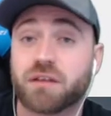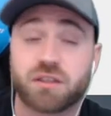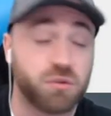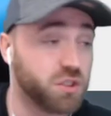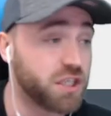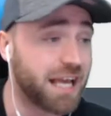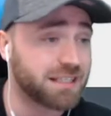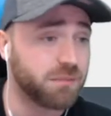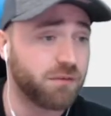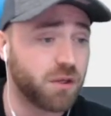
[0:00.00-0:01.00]
to share
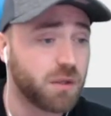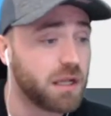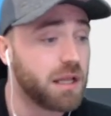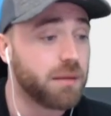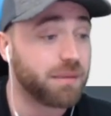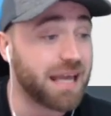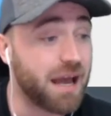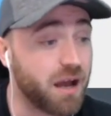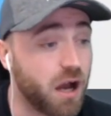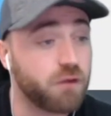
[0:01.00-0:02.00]
some with you. But
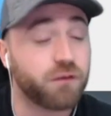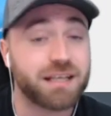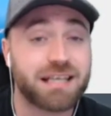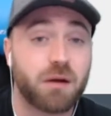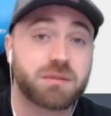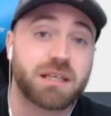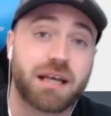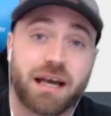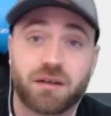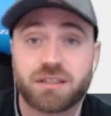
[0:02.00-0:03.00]
yeah, hopefully it's helped,
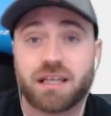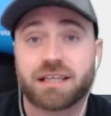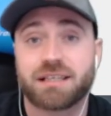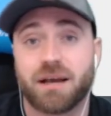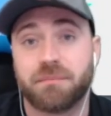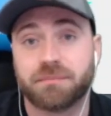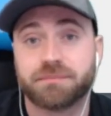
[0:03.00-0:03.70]
and I'll see you next time.